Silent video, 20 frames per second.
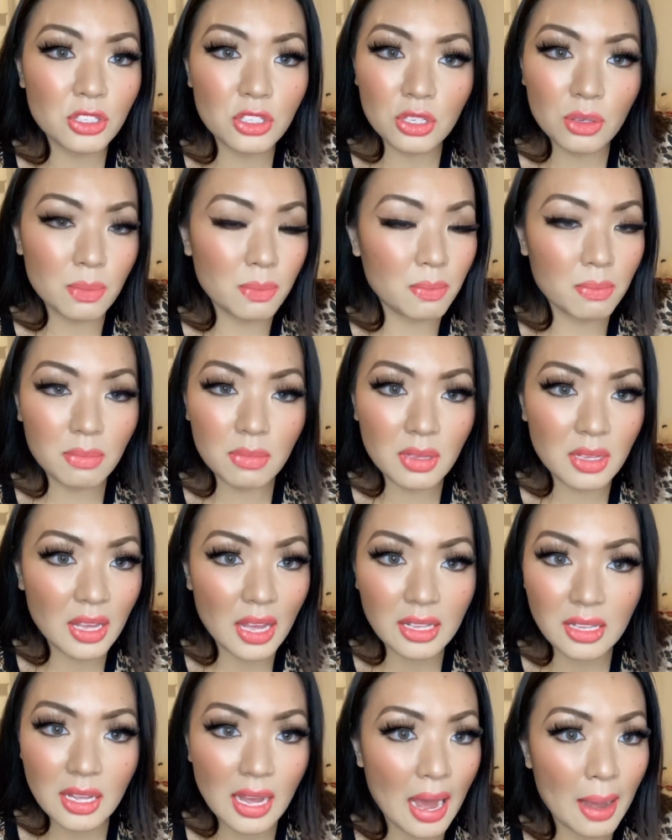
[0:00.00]
to
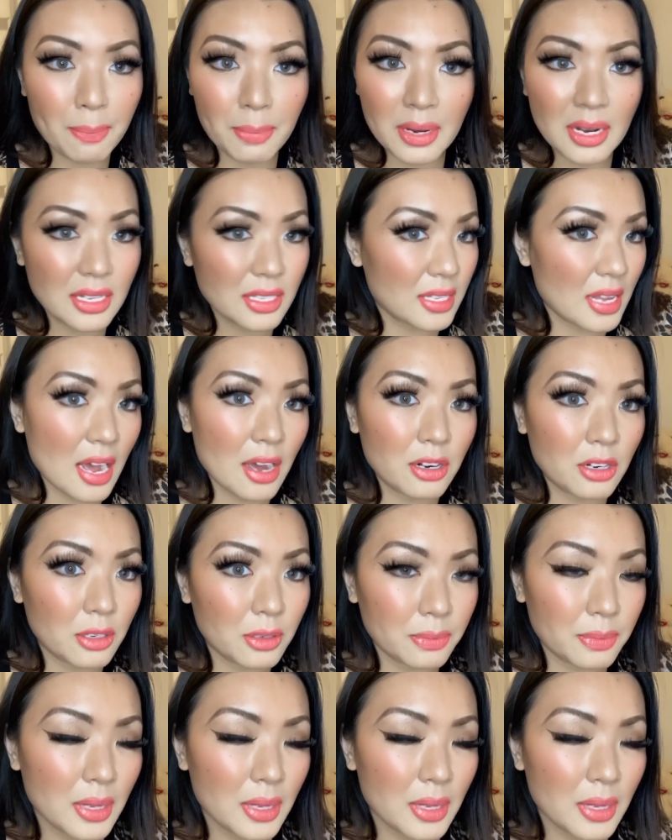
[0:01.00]
get the happiness out of.